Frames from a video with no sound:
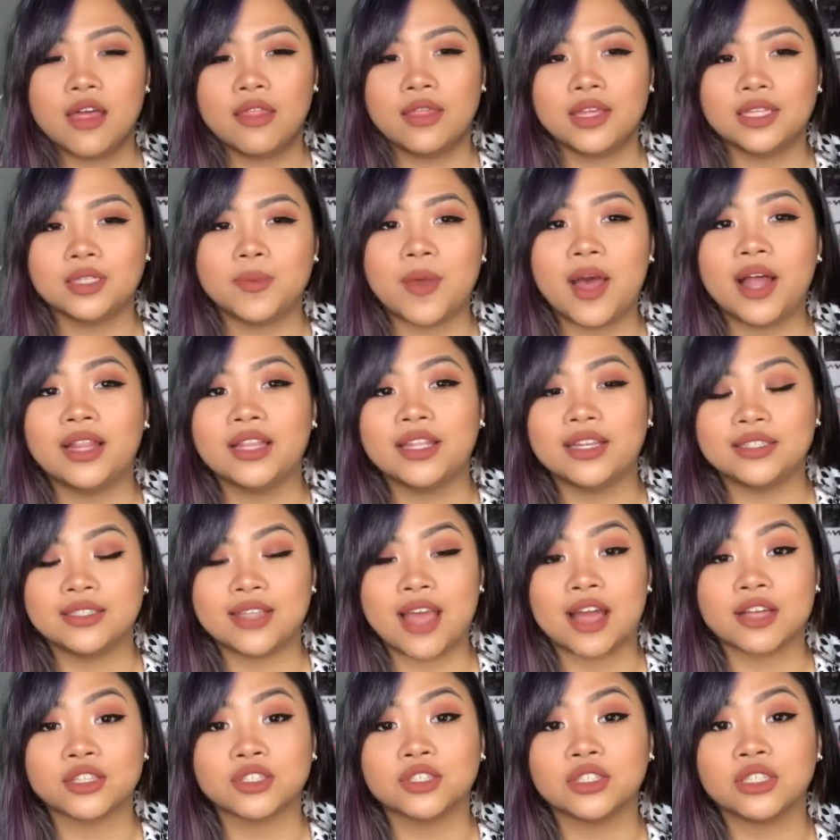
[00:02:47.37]
this palette is
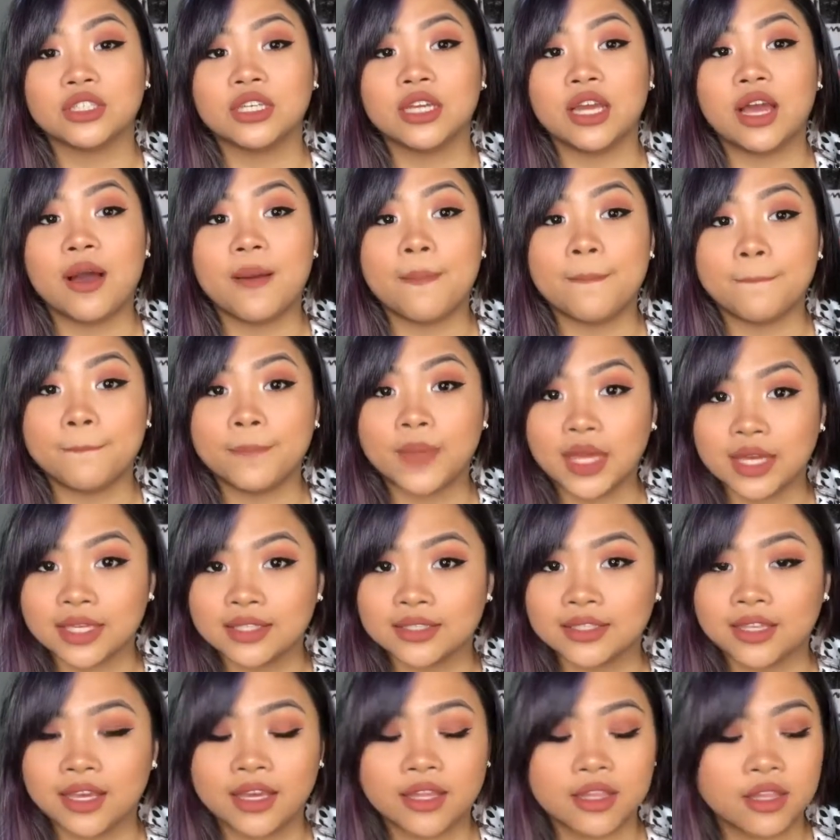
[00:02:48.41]
actually
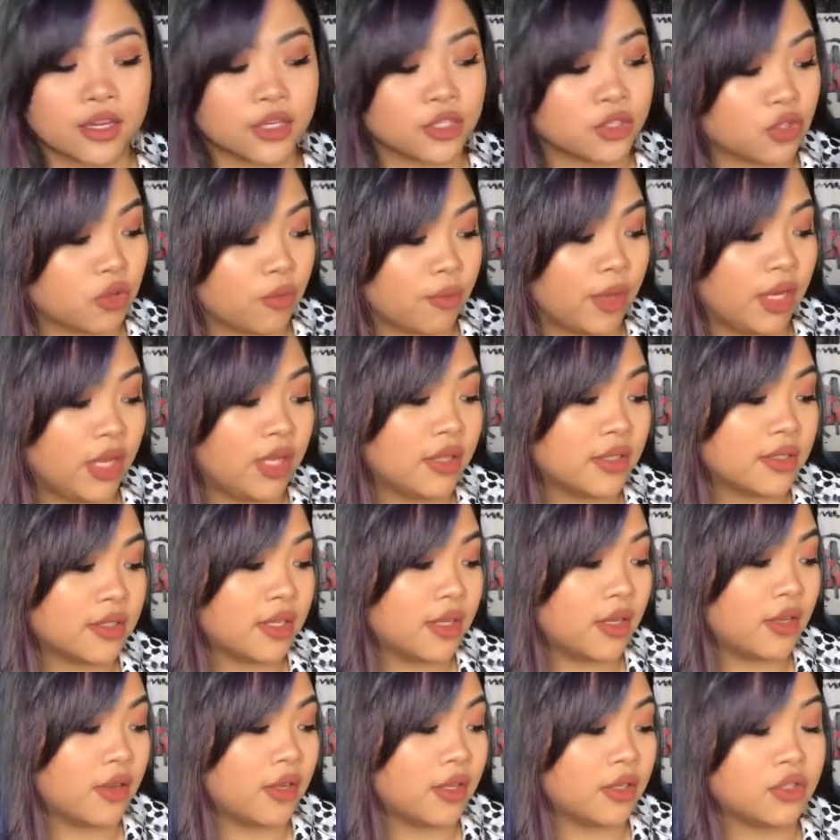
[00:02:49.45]
amazing. There are so many looks that
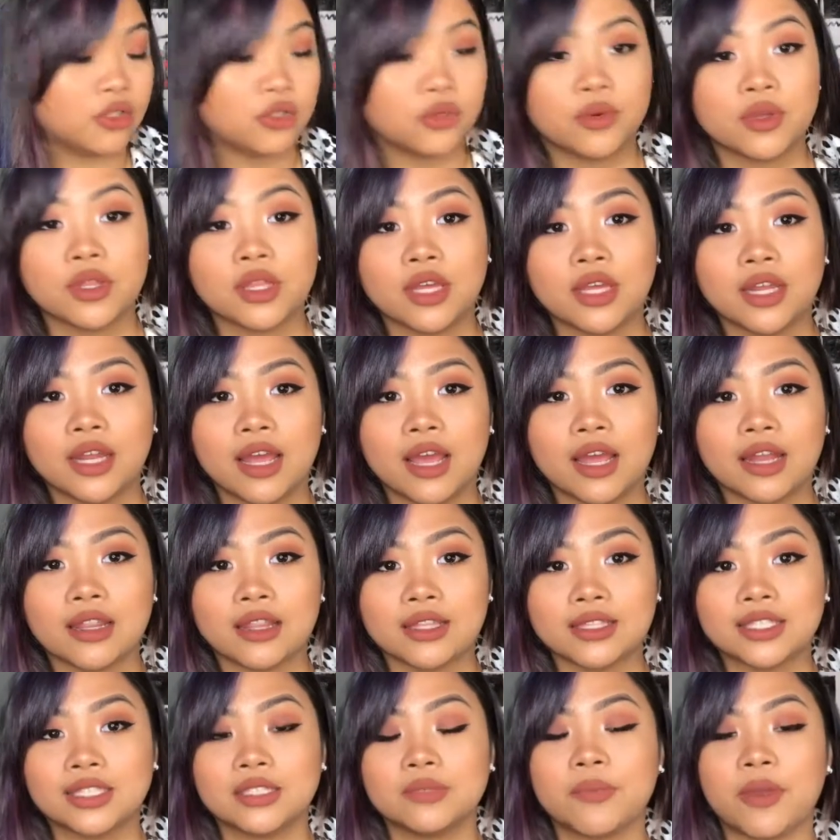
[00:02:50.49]
you can do with it, and
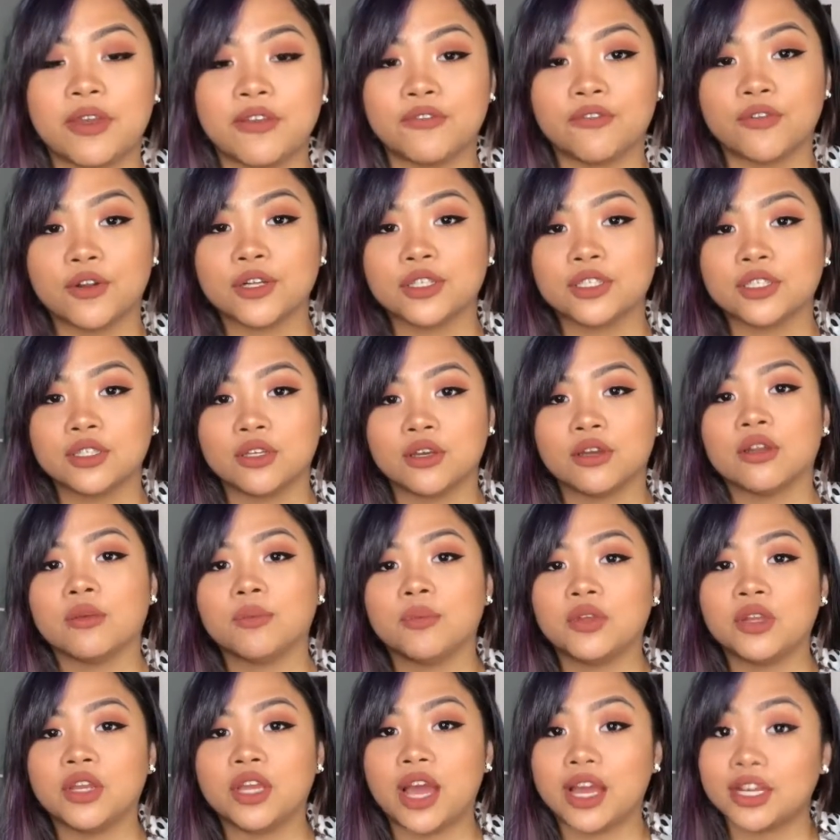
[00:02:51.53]
this is my first Huda
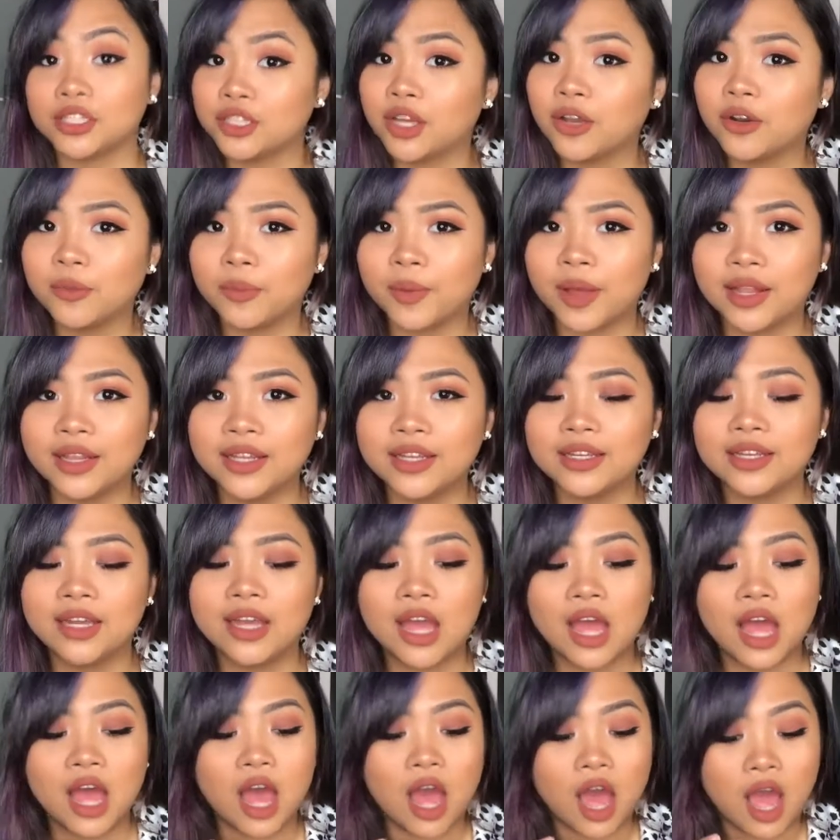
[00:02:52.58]
Beauty eyeshadow palette.
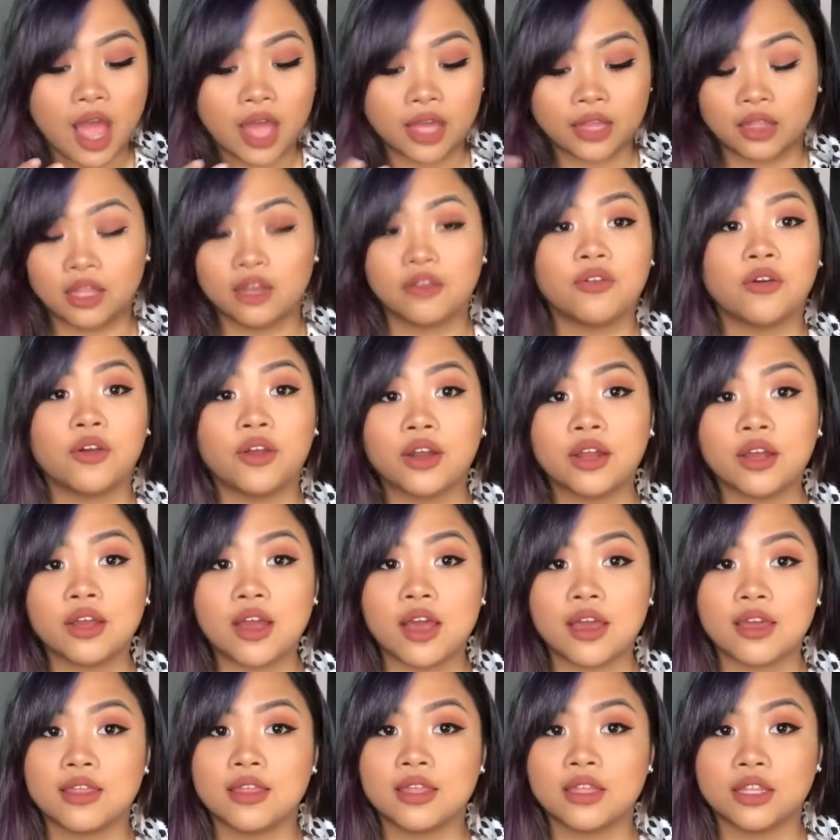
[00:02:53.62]
I love
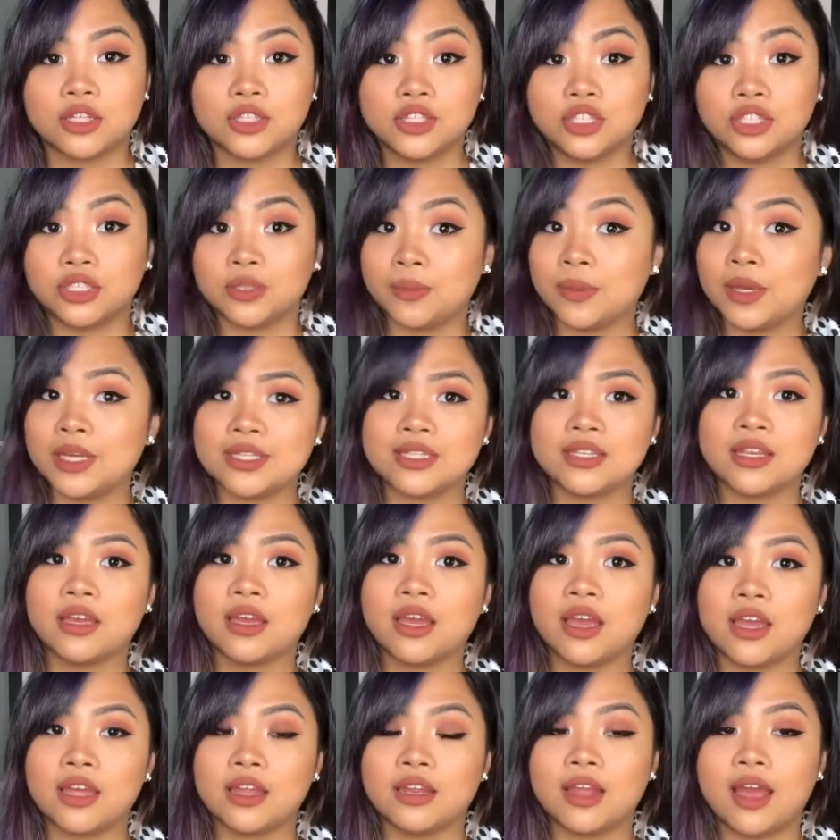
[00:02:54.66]
Huda. I think that she's
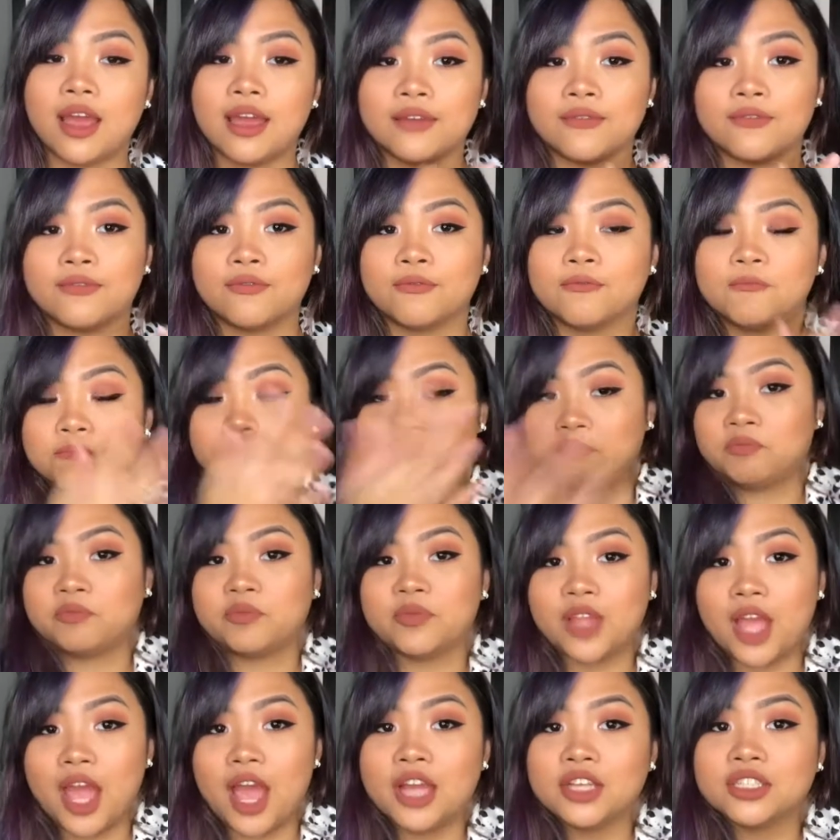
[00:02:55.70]
amazing, and
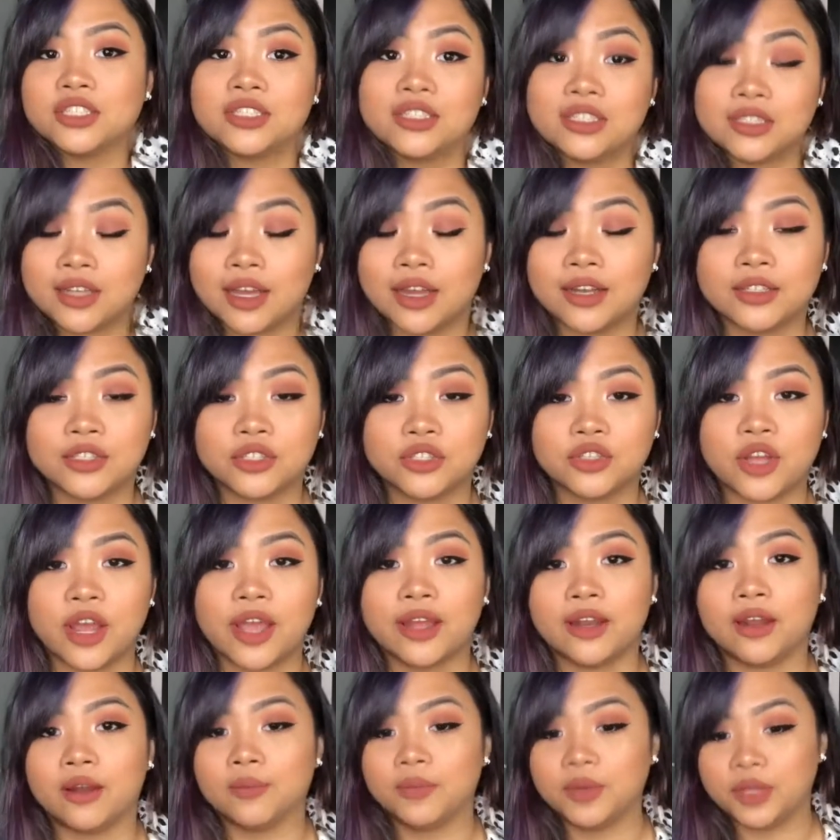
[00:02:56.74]
I just decided to try
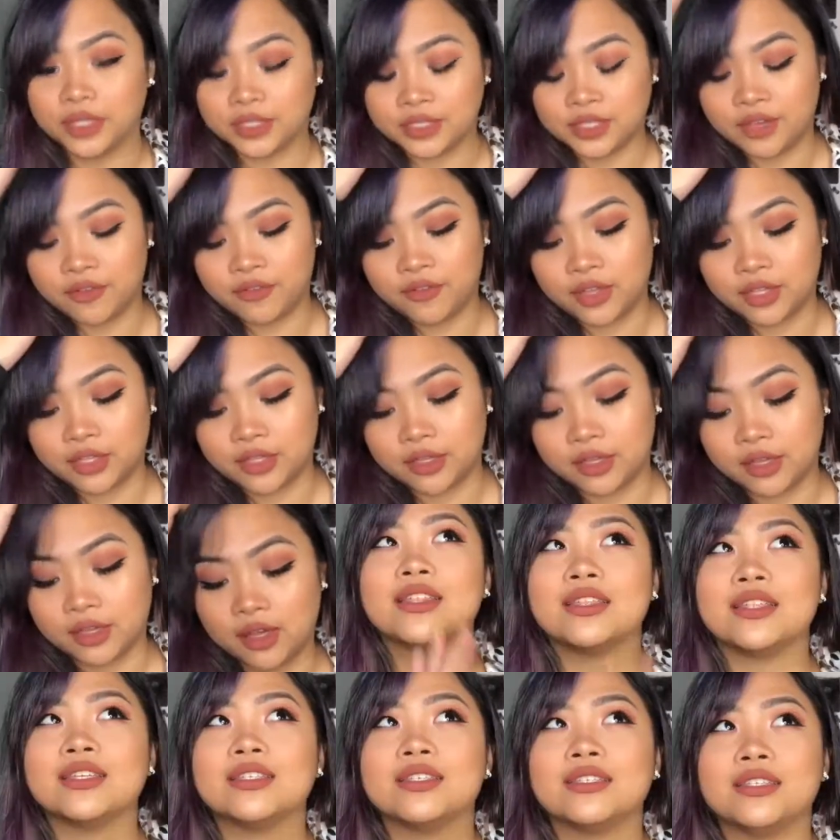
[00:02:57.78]
it out because I felt
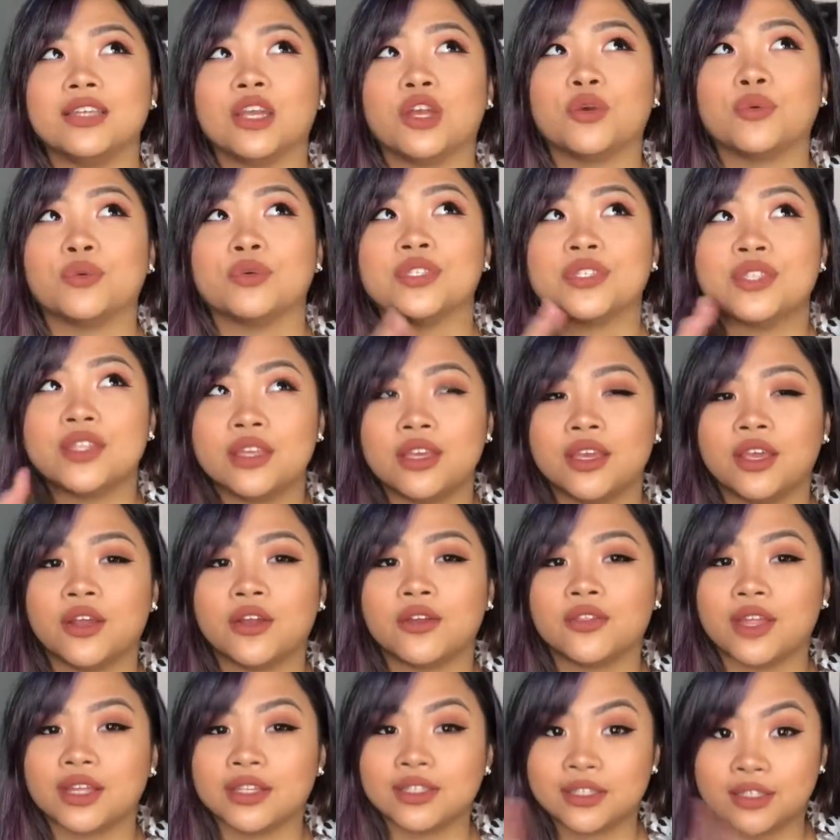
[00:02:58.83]
like this year was the
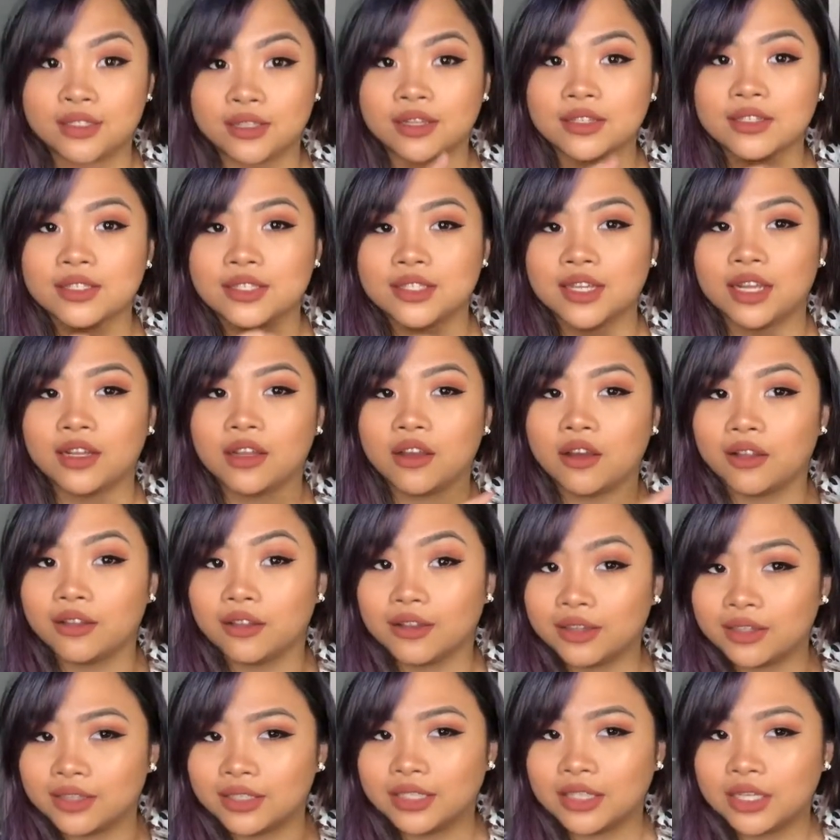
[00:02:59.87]
year that sunset
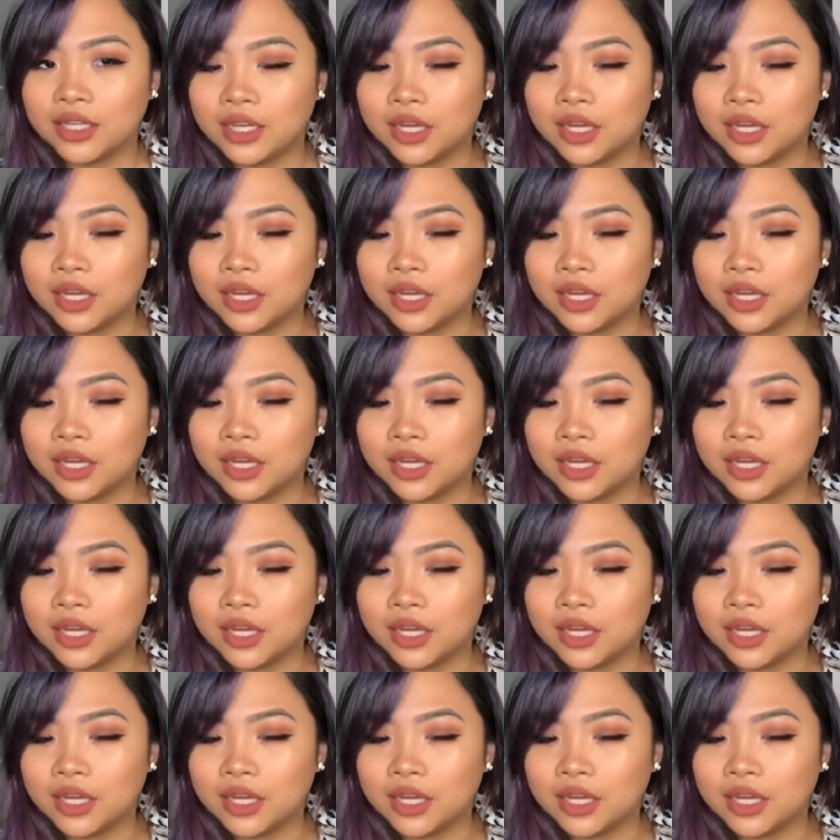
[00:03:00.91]
colored